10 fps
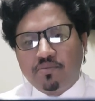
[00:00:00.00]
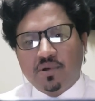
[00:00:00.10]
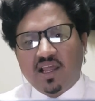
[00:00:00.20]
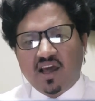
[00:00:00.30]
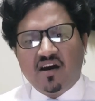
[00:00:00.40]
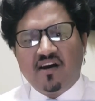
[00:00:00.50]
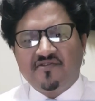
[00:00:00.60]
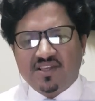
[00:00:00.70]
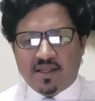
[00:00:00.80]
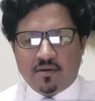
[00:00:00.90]

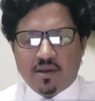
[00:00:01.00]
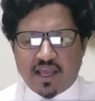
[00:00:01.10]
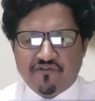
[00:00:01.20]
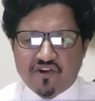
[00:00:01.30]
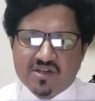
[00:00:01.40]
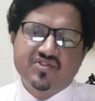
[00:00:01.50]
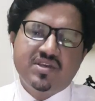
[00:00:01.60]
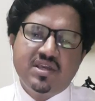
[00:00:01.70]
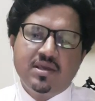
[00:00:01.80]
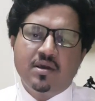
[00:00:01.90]
gloves and
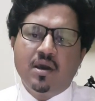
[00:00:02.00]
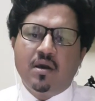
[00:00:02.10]
FRC.